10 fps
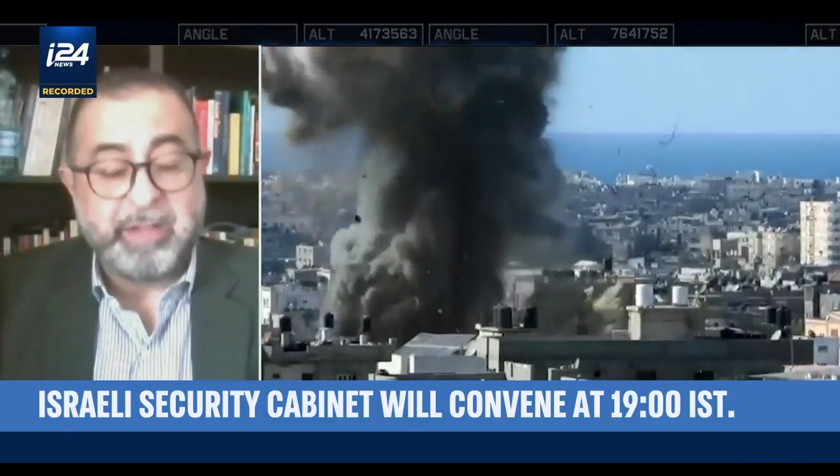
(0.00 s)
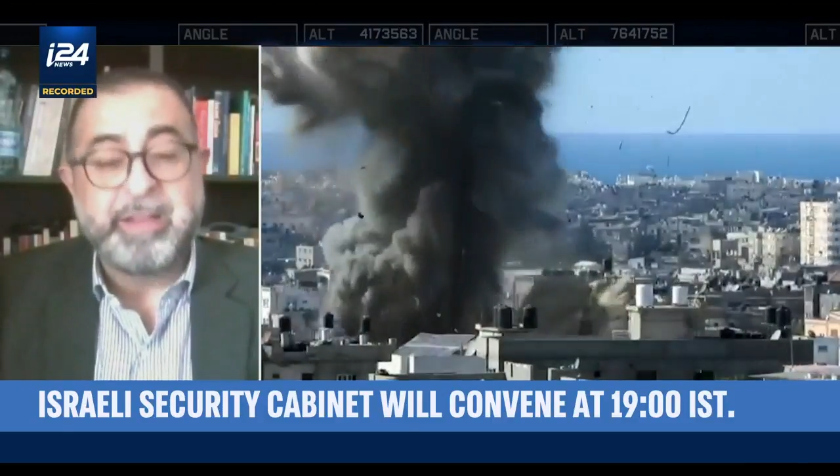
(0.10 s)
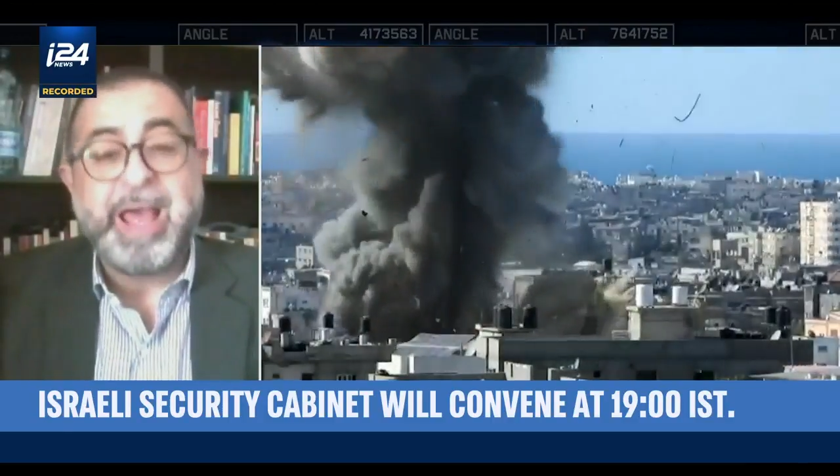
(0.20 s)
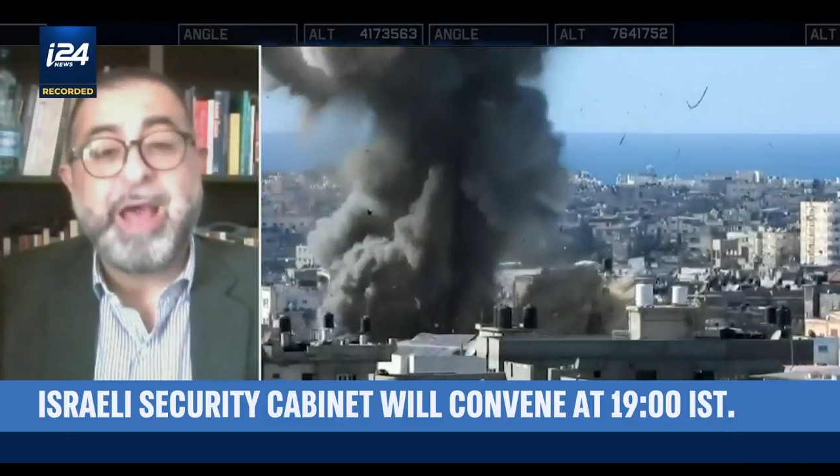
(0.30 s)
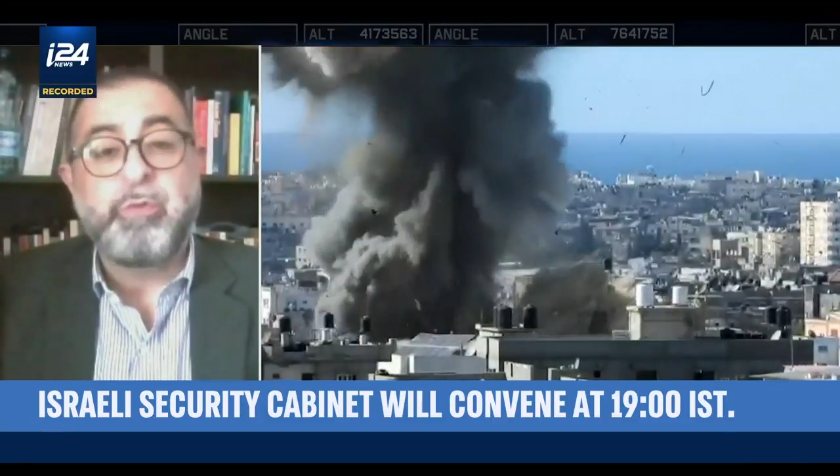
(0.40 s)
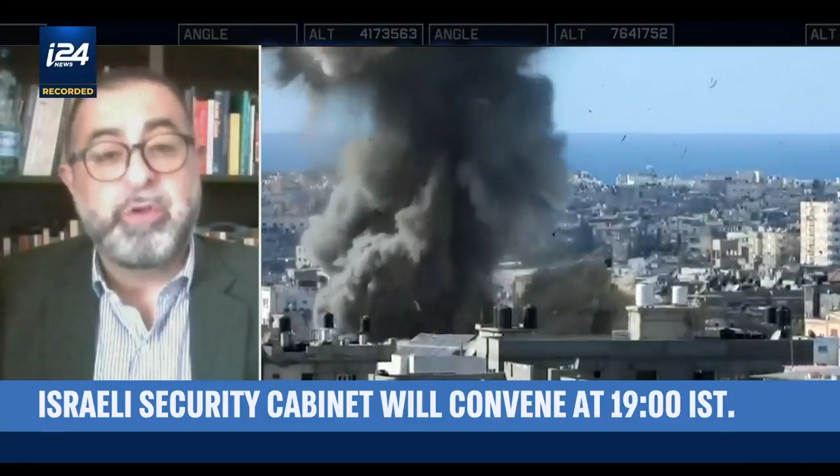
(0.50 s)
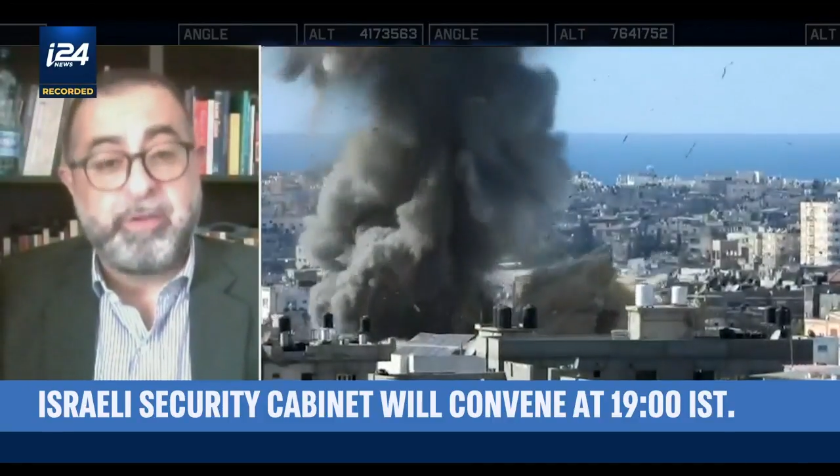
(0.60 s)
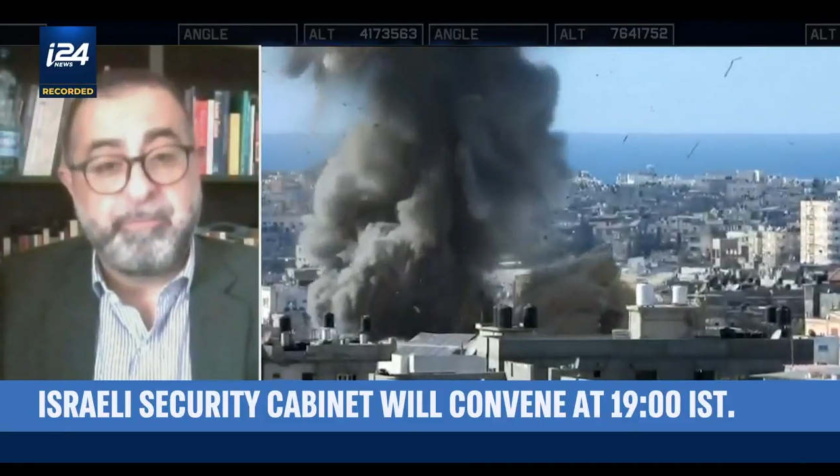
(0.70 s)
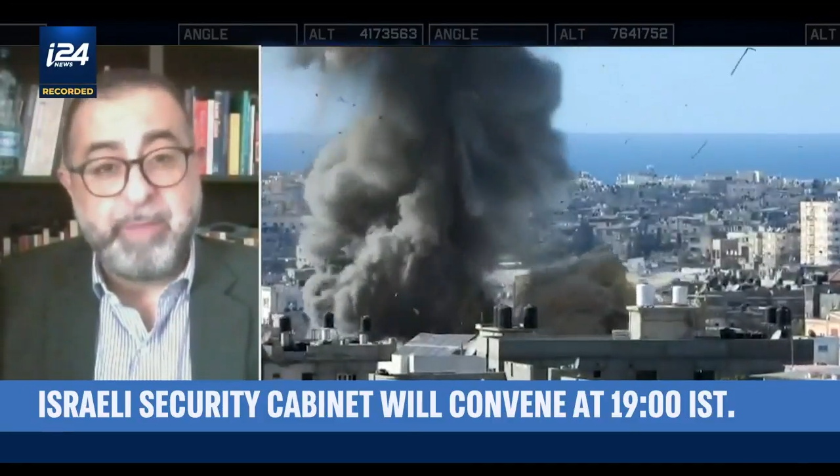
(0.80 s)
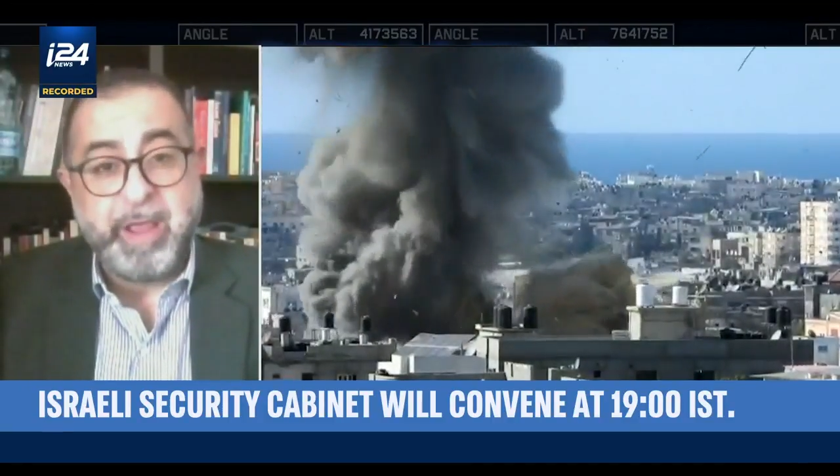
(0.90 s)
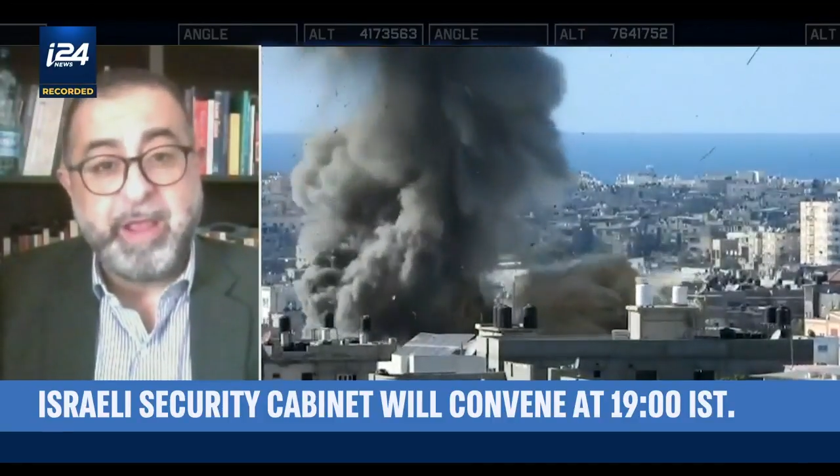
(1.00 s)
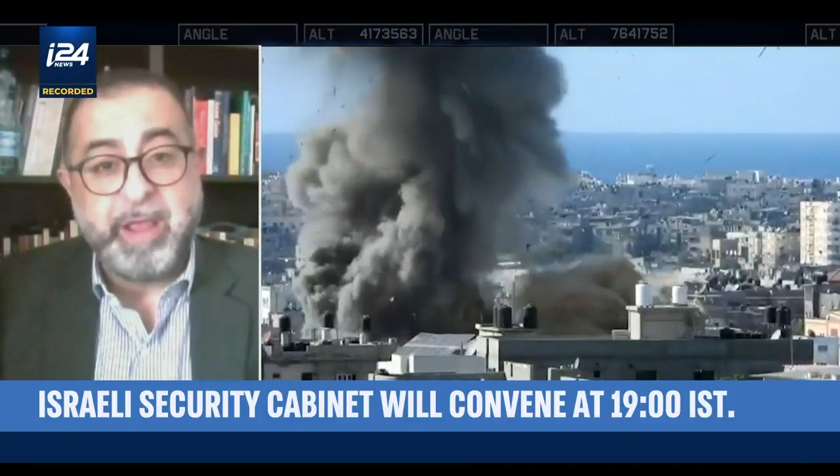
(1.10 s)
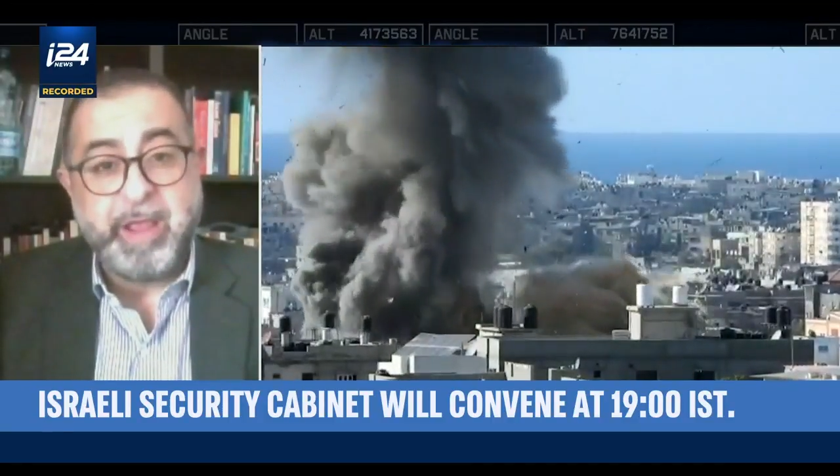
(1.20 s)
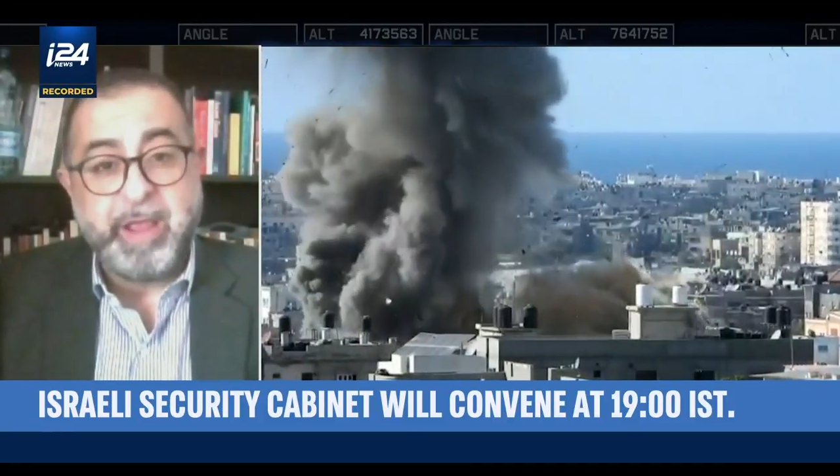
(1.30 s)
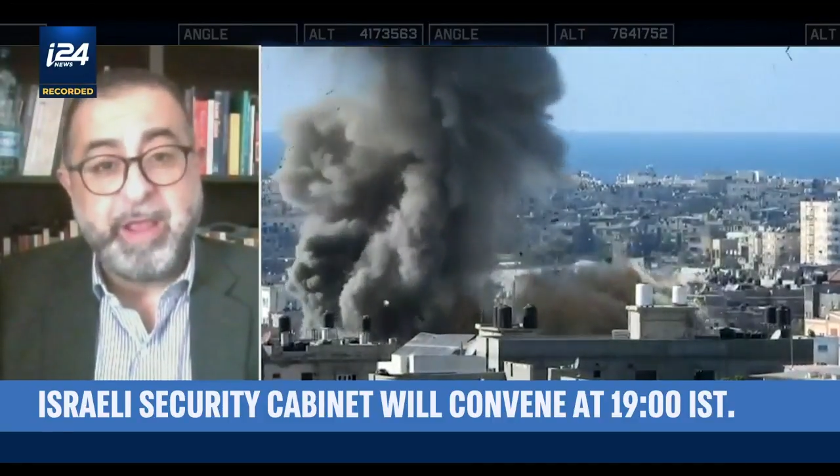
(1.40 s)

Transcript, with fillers: and that would have made